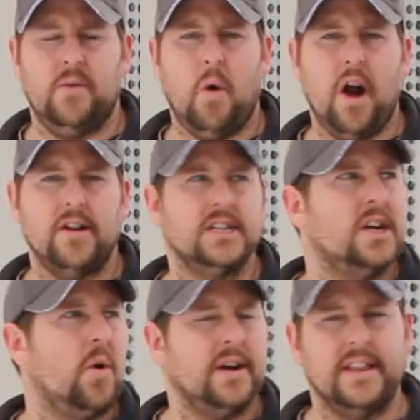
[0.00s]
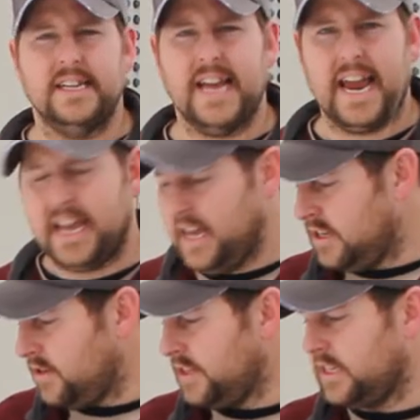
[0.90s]
the water to go into the tank.
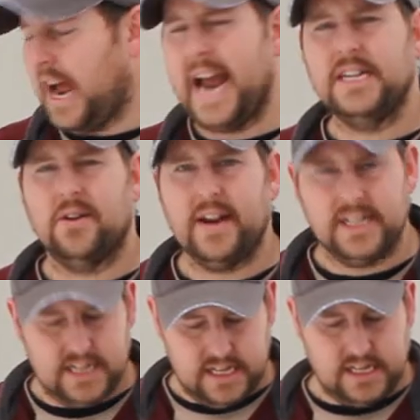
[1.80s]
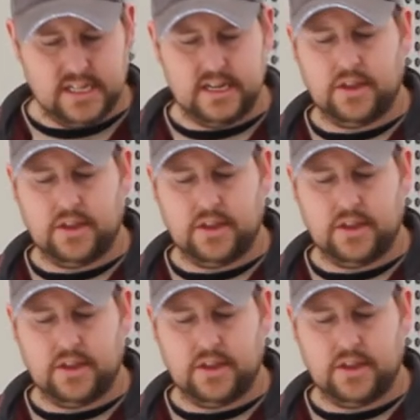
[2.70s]
So this is a hydrant wrench and this is a